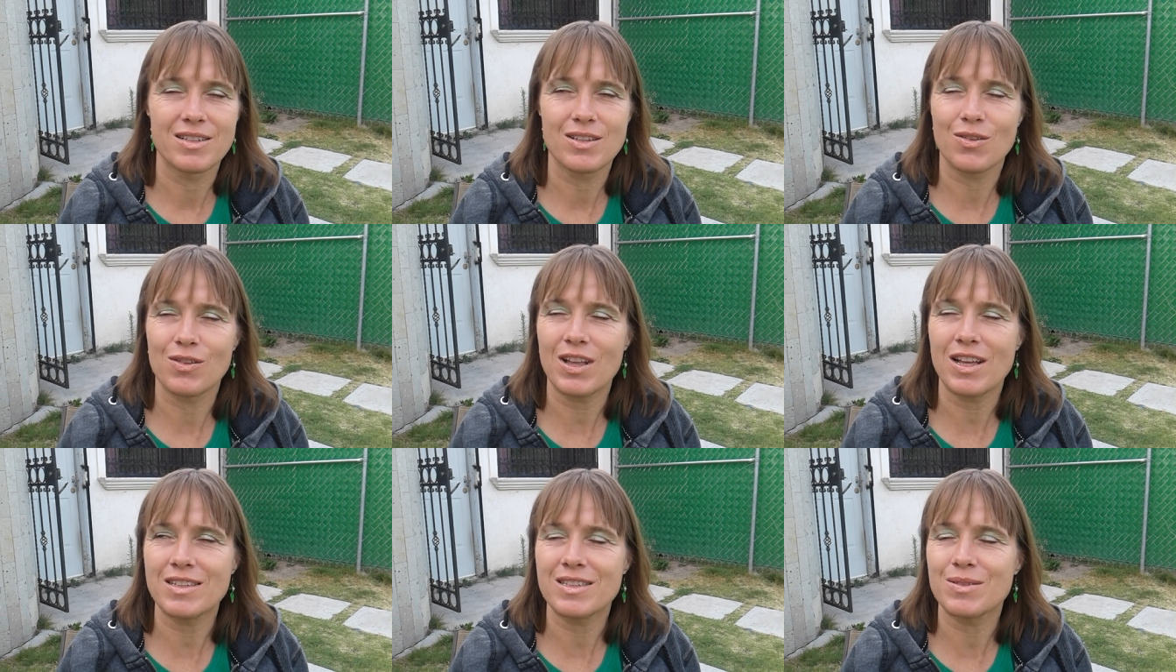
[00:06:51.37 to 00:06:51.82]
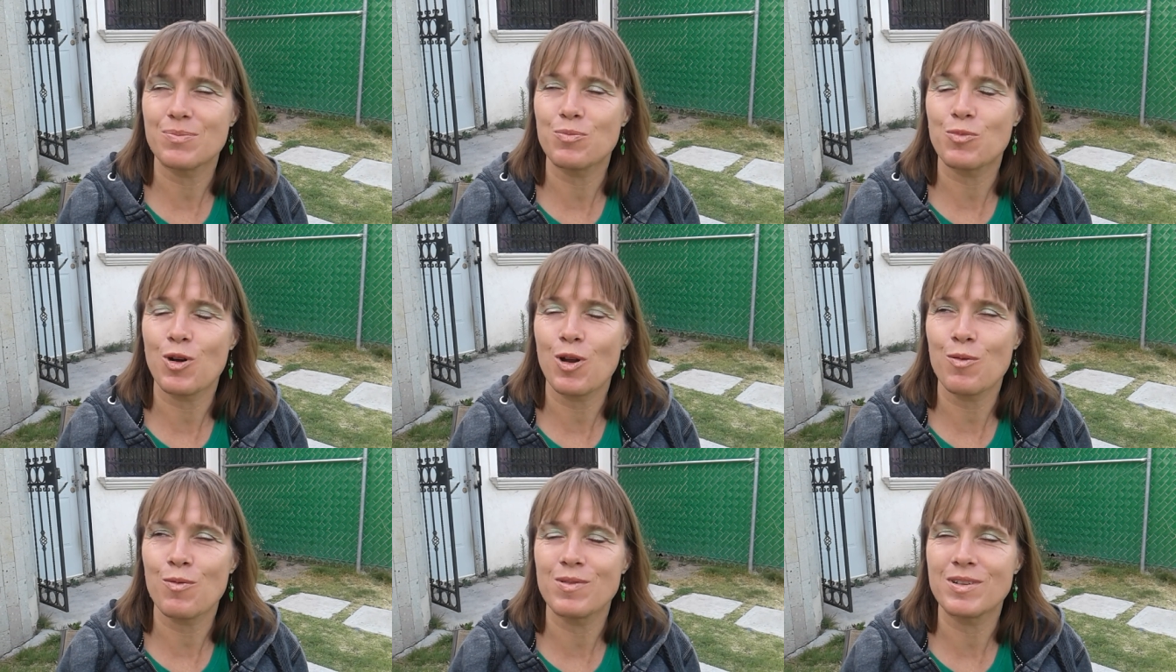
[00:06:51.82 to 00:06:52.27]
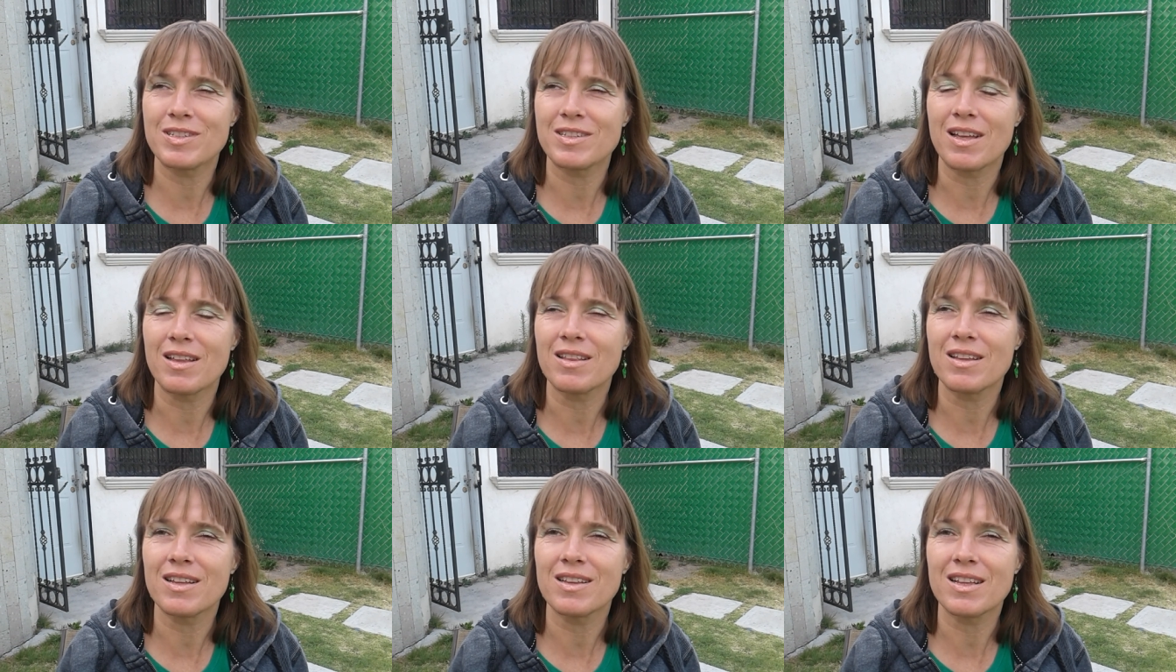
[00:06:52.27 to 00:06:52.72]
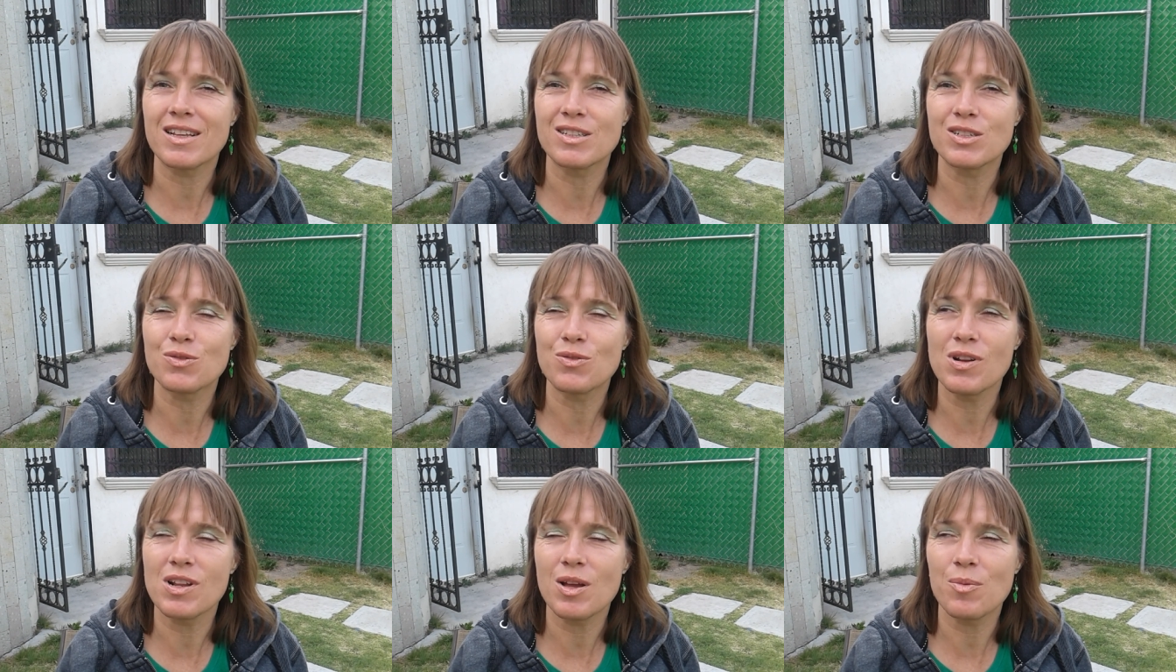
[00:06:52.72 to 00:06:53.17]
So that's probably something
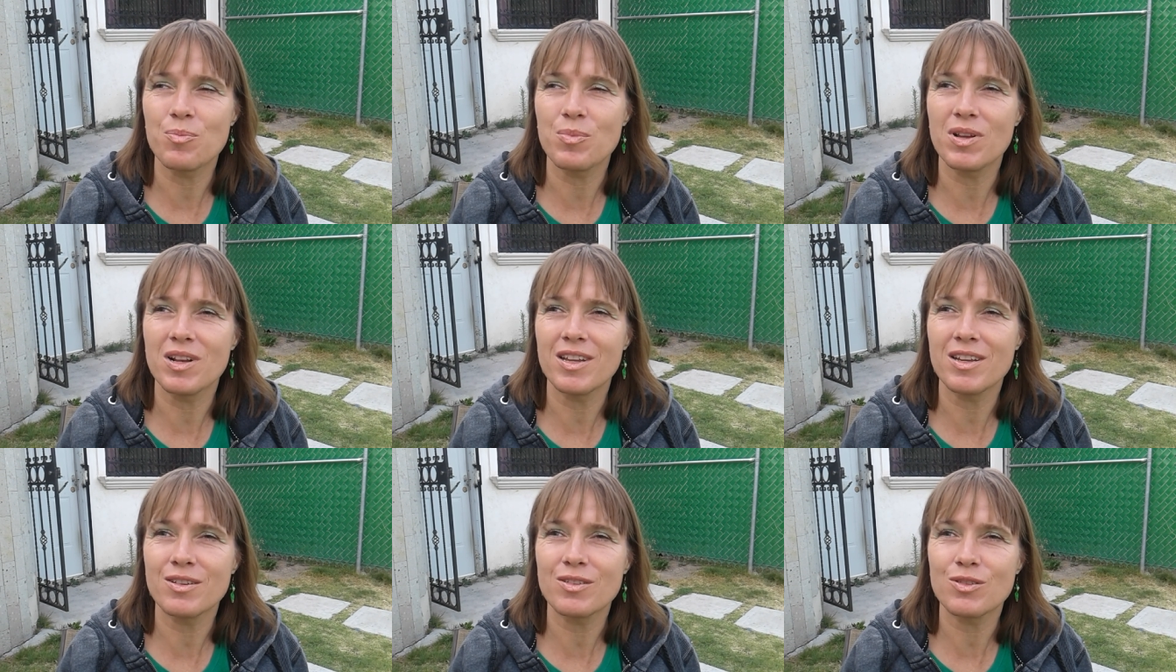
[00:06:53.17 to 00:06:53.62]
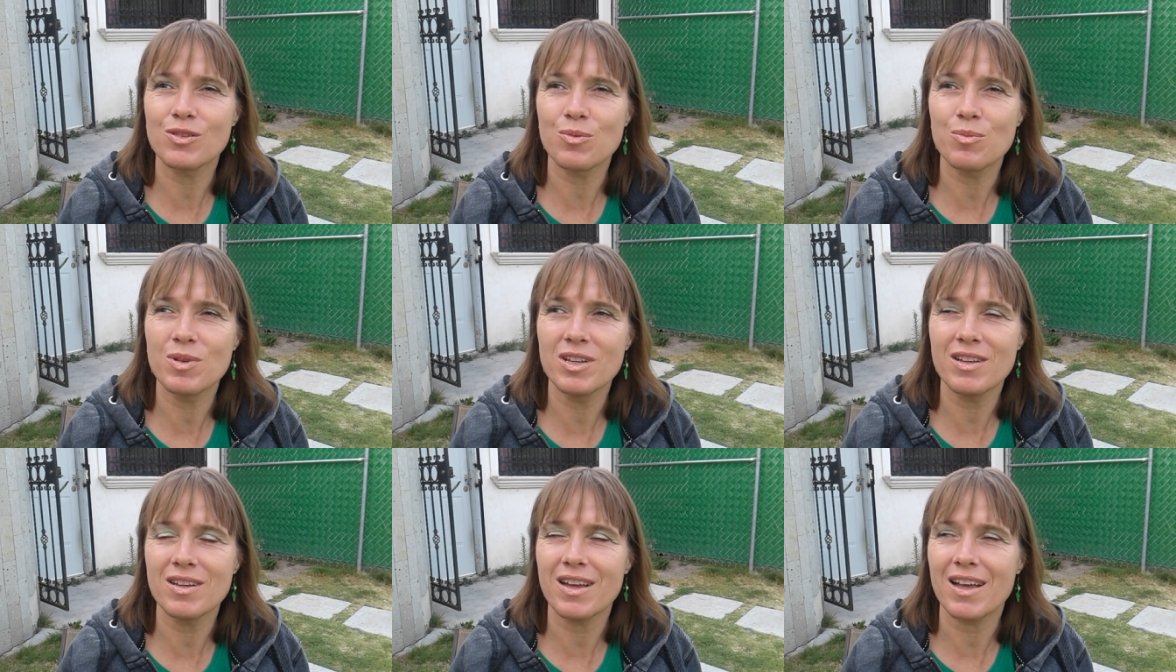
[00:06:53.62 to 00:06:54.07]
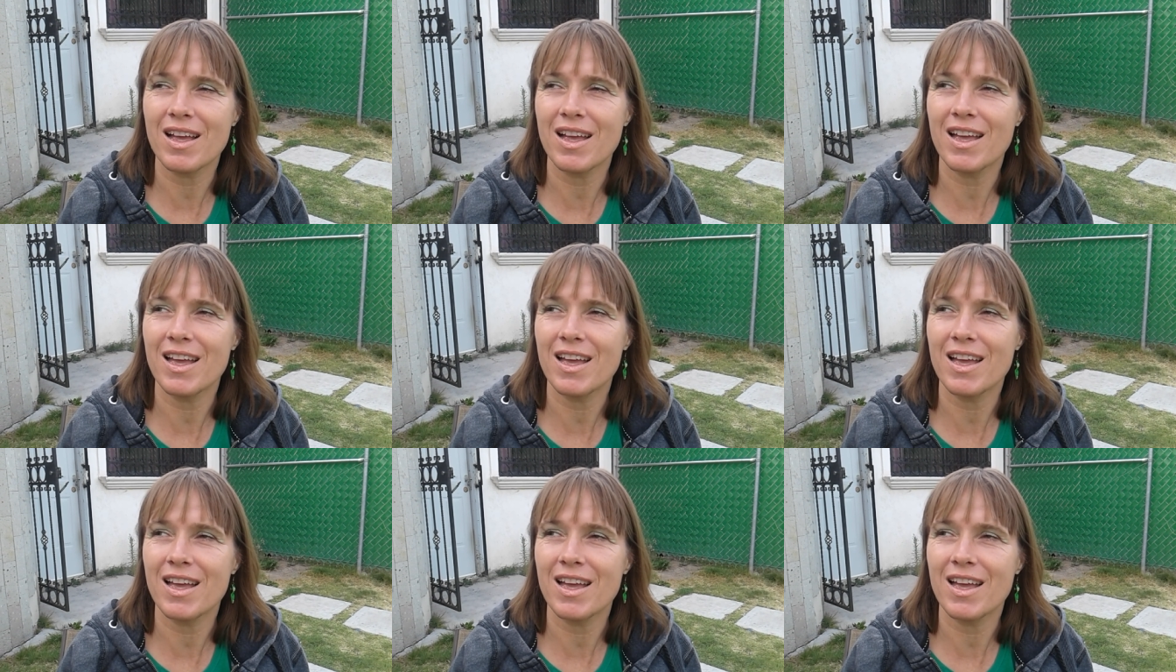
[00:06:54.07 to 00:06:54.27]
that's really appealing to me.